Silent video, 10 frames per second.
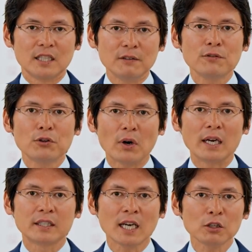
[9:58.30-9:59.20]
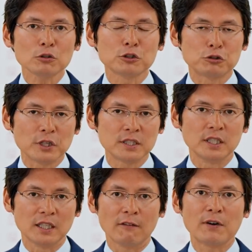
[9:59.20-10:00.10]
Even though I cannot stress
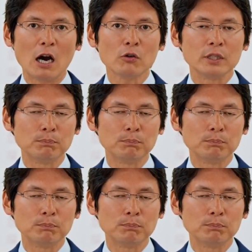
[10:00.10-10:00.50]
enough how